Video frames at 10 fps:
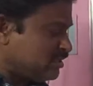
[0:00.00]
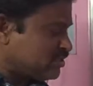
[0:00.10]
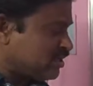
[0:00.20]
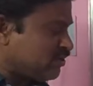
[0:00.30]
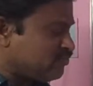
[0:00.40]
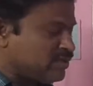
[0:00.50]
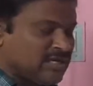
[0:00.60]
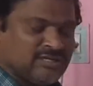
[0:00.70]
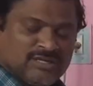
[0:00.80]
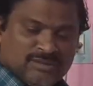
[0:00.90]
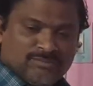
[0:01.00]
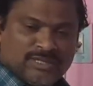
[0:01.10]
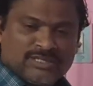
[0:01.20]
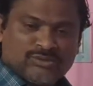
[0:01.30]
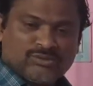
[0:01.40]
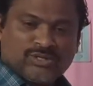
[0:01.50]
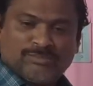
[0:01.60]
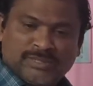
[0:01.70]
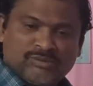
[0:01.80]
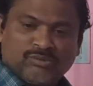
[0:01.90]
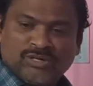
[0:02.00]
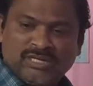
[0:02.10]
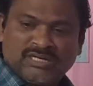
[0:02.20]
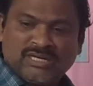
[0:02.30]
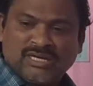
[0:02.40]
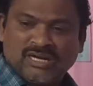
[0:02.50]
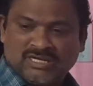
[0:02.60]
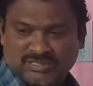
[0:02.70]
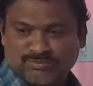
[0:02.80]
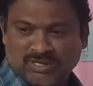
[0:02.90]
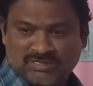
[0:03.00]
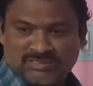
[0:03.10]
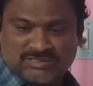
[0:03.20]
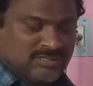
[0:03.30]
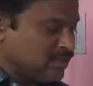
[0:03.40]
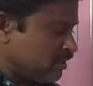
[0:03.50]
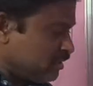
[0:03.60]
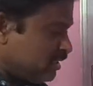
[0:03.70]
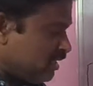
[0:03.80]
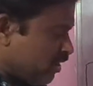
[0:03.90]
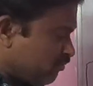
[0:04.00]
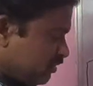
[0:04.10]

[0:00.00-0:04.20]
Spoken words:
Instead of that, better to keep it only cross marks. Then